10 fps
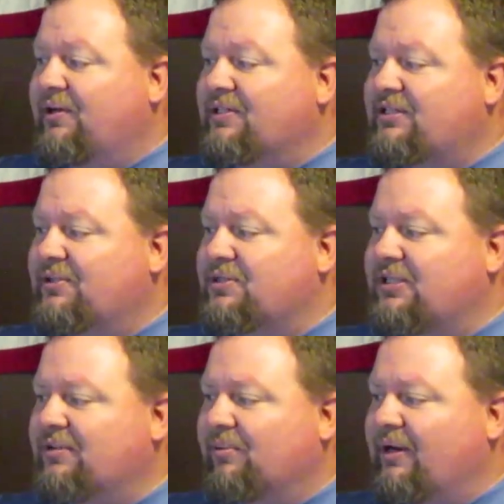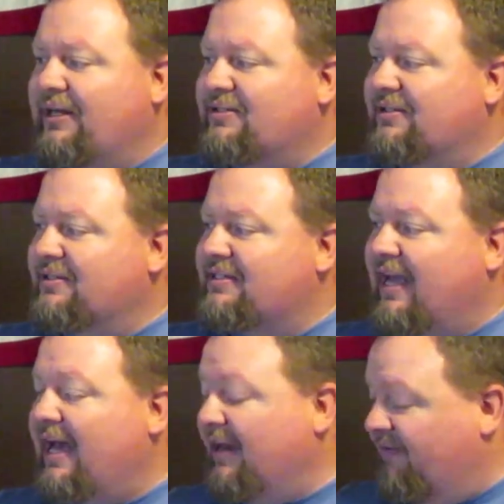You can still see the rings on the
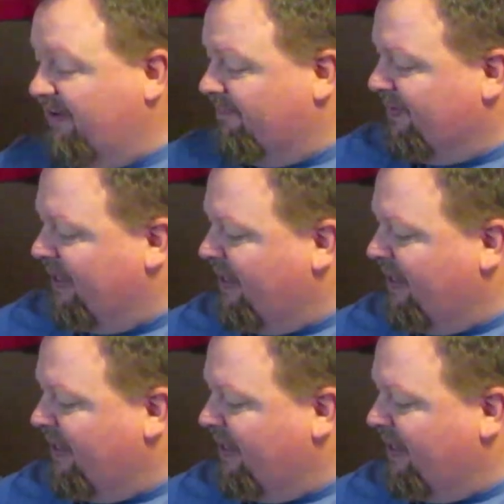side of it.